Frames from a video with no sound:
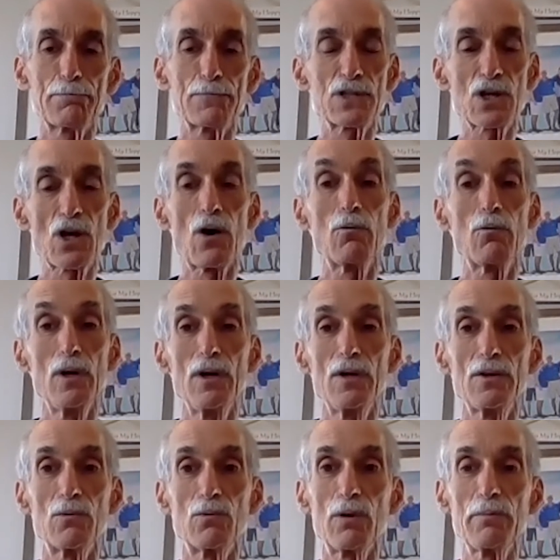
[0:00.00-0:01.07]
So
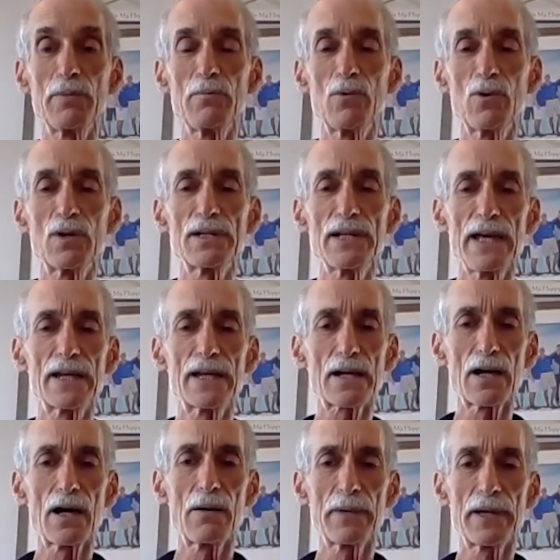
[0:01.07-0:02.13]
there will be more data
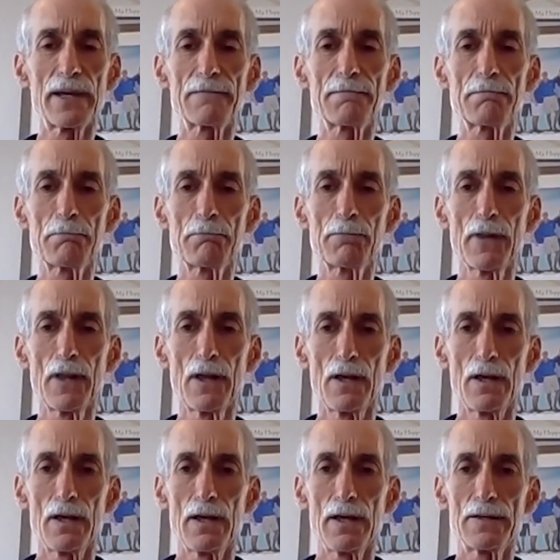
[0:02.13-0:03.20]
coming
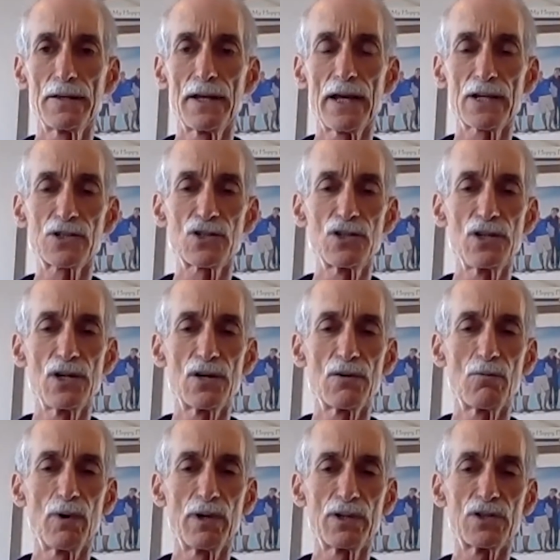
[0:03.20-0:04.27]
in the next year,
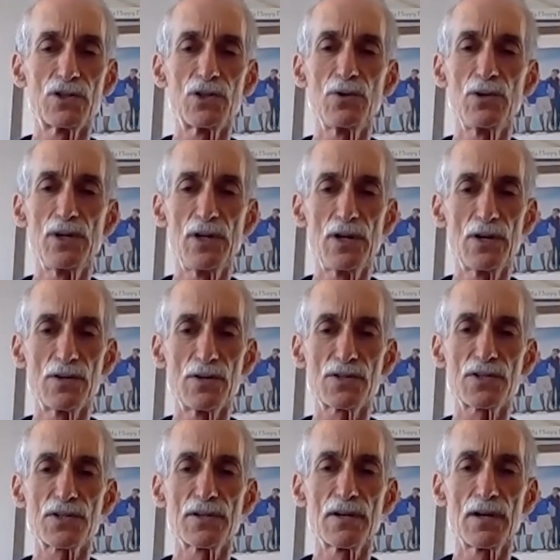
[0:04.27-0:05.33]
one to two
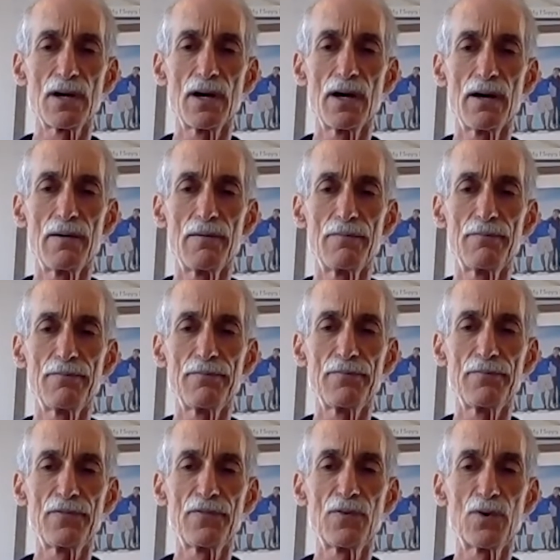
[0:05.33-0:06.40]
years, uh,
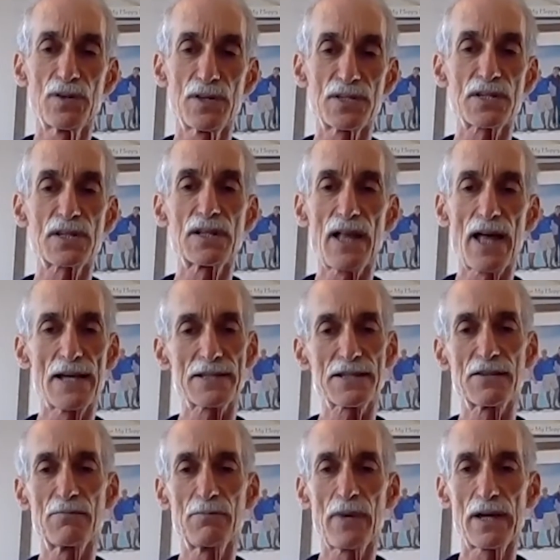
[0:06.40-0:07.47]
for this class
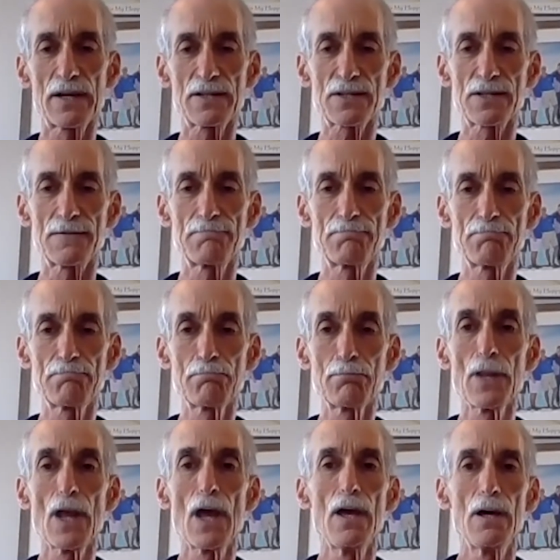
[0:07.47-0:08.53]
of medicine.
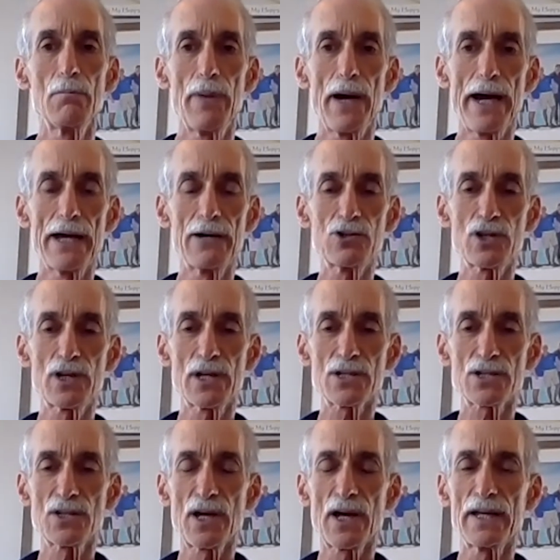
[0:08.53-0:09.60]
Biogen
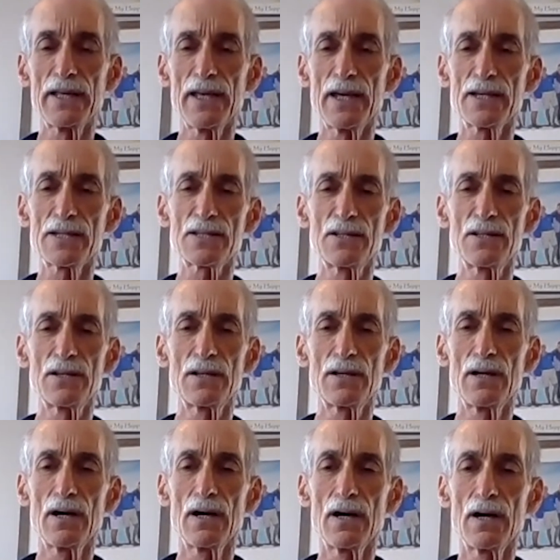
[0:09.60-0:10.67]
has not yet
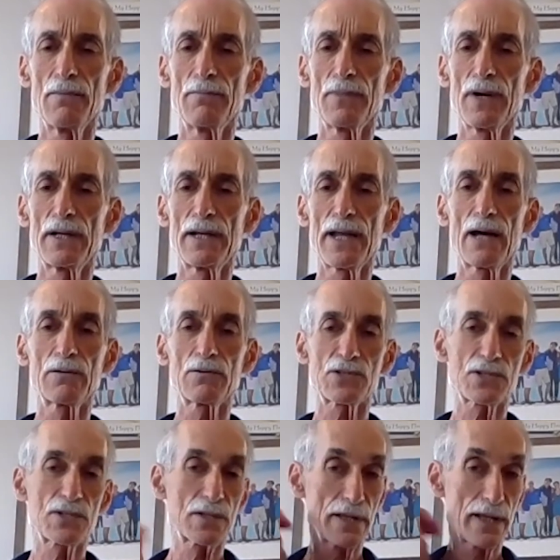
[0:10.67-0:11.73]
uh,
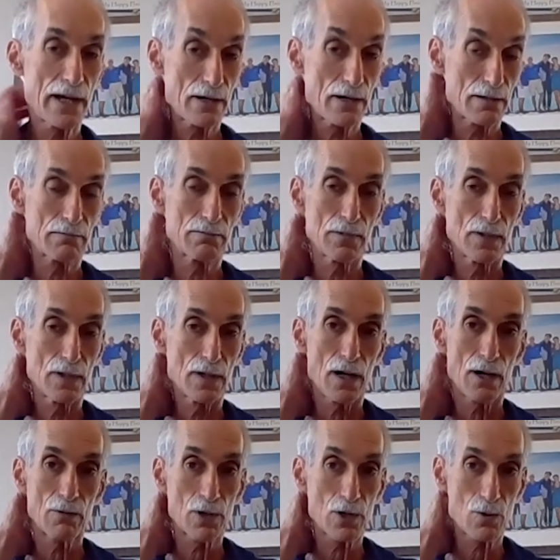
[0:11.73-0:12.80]
announced they are
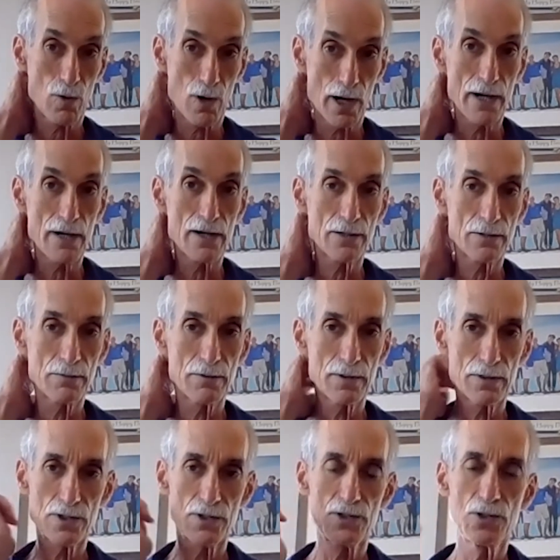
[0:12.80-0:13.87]
required
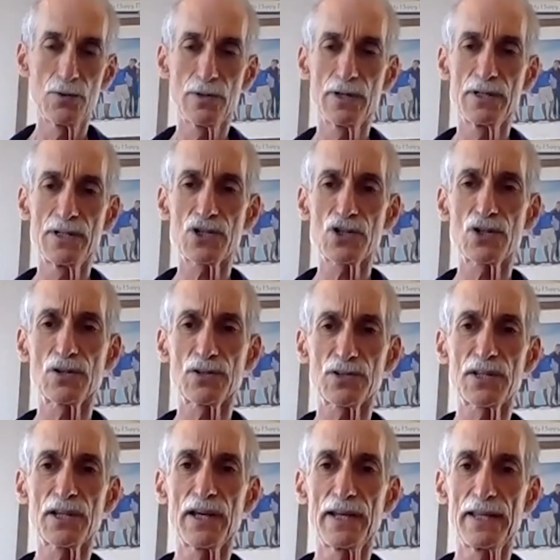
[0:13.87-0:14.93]
to do an additional
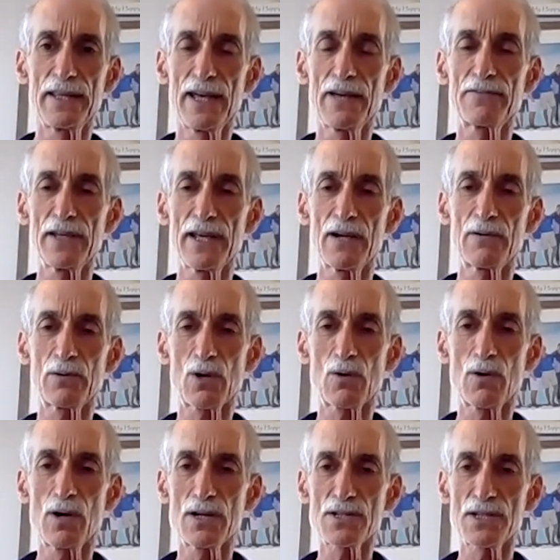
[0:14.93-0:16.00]
study. The FDA
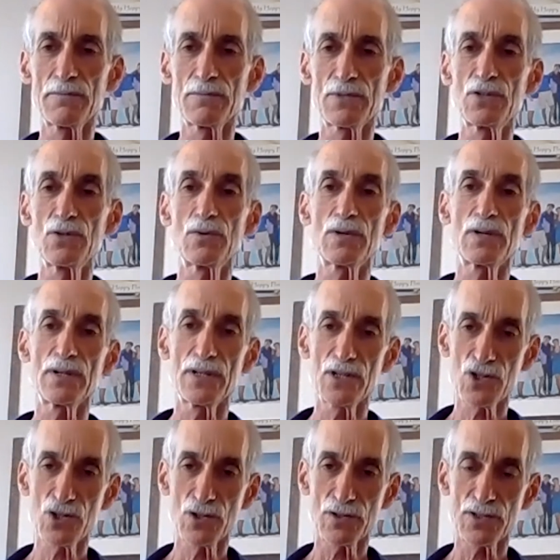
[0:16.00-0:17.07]
requires them to do an
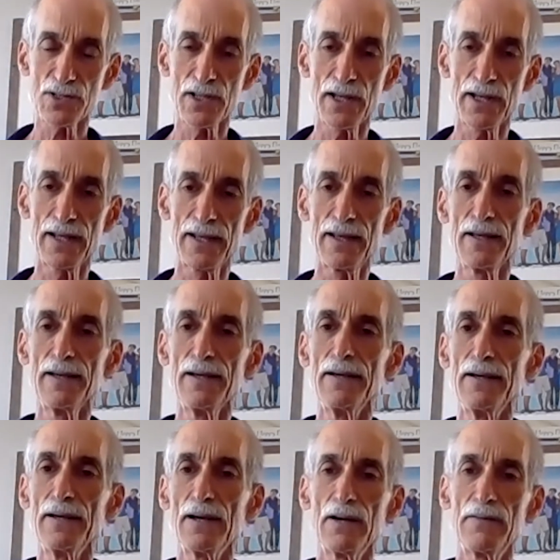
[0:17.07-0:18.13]
additional study
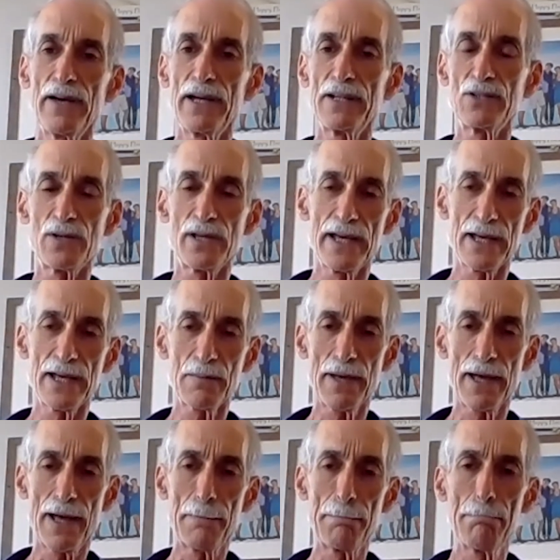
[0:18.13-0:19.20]
of
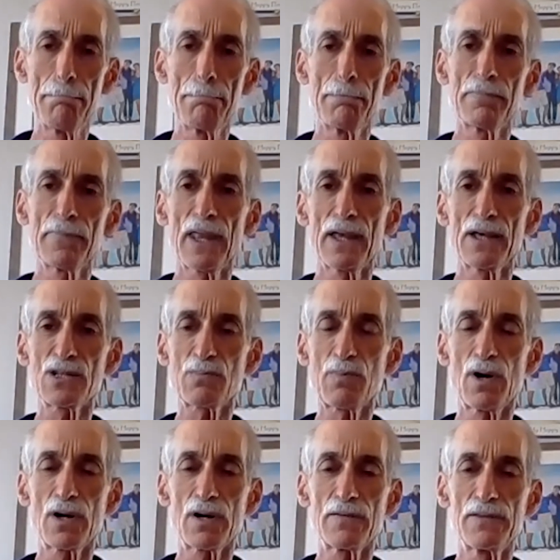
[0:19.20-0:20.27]
aducanumab as
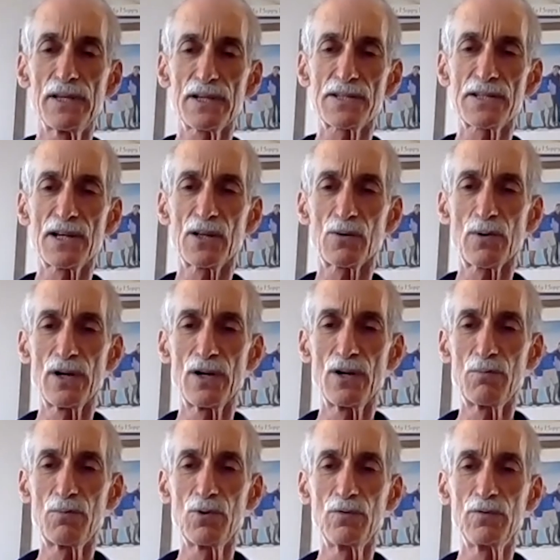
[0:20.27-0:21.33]
part of the accelerated
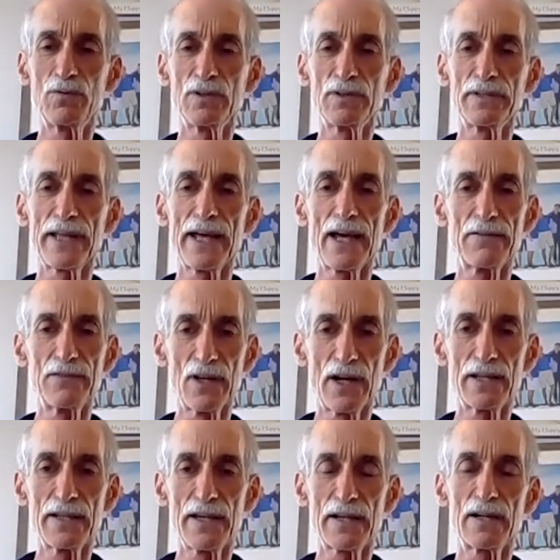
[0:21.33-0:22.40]
approval, and they have
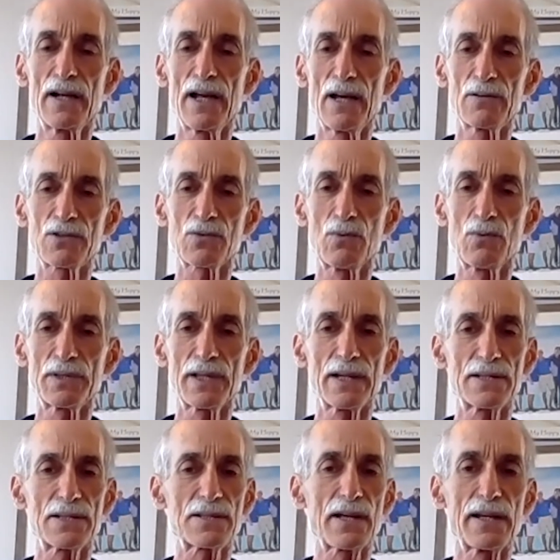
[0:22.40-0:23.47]
not yet announced what that
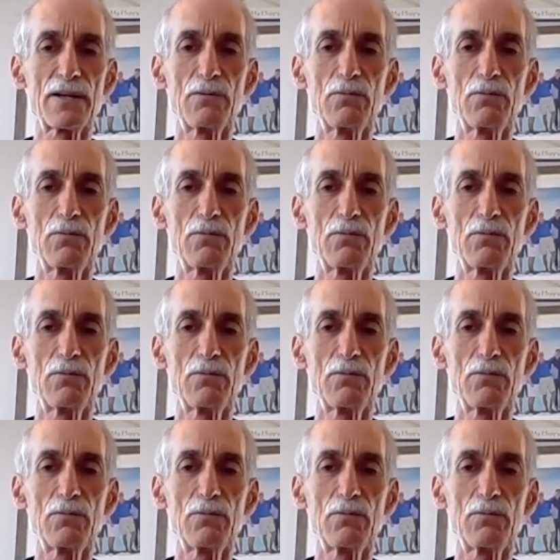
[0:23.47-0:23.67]
study